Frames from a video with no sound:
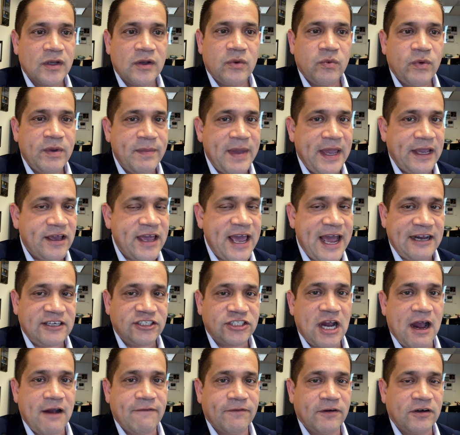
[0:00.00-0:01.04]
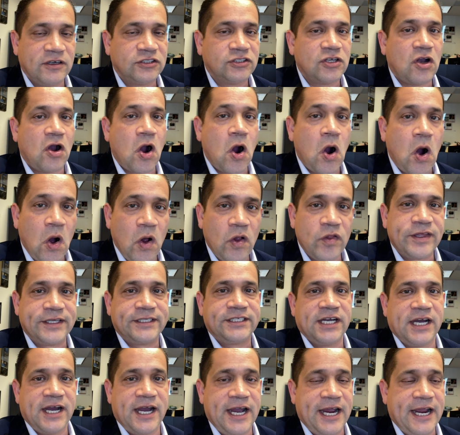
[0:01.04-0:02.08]
We make cash offers all the
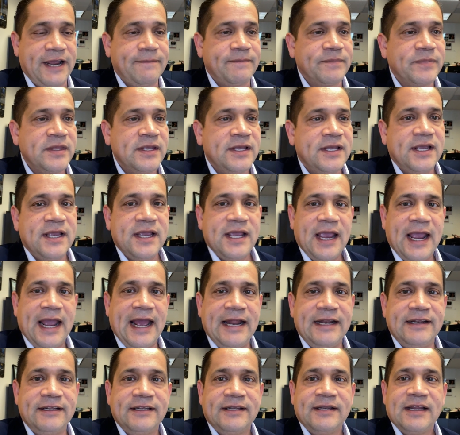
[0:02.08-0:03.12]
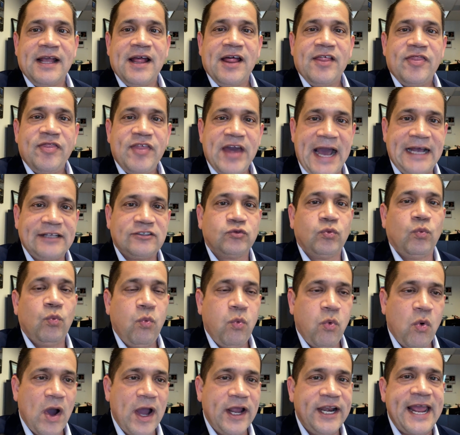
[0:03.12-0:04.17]
time. And that's
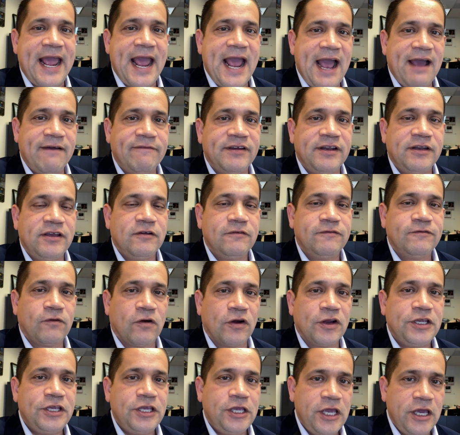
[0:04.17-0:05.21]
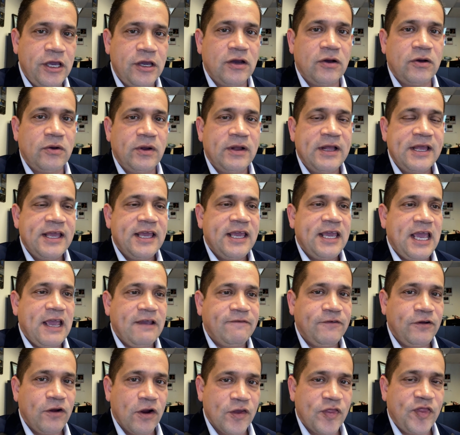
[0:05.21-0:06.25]
one avenue for you
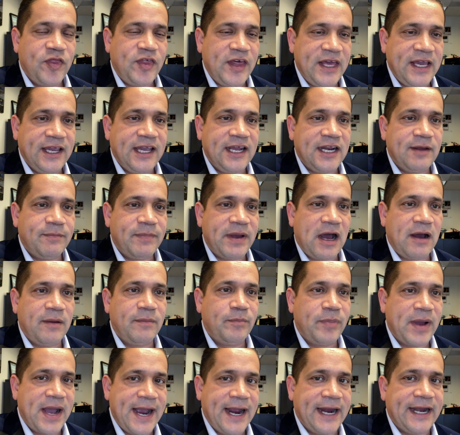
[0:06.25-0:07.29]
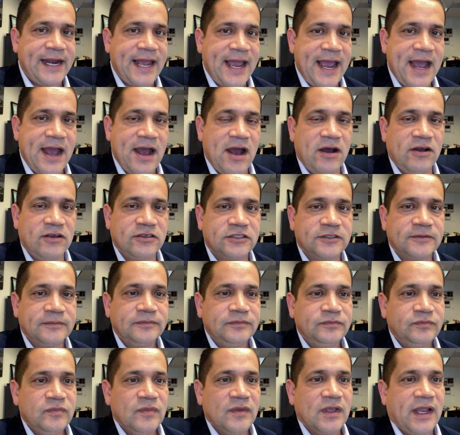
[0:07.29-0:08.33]
if you're thinking about buying a house
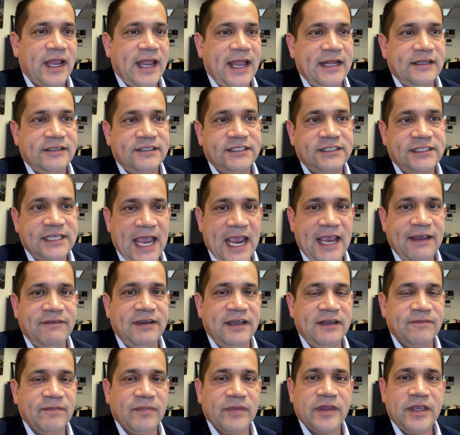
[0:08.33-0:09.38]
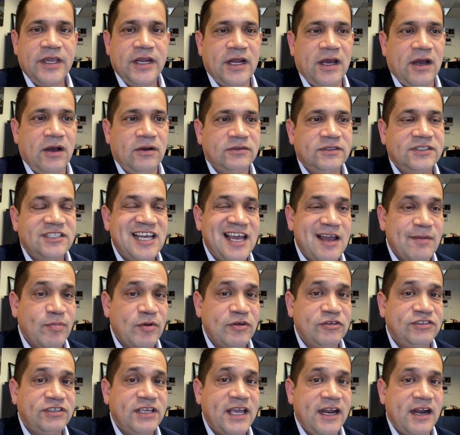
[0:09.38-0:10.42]
and saving,
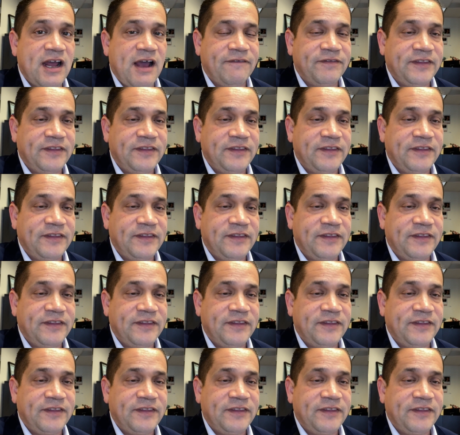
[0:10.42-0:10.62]
10%